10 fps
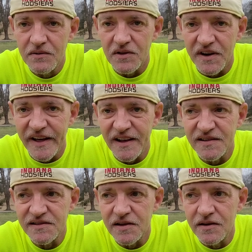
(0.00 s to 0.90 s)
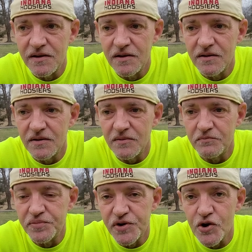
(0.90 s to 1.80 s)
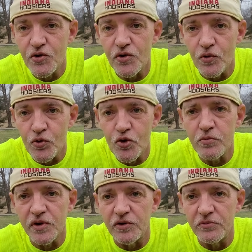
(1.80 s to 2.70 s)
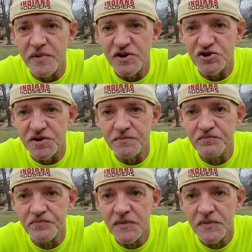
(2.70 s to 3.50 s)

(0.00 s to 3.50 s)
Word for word: The last pure orbital mission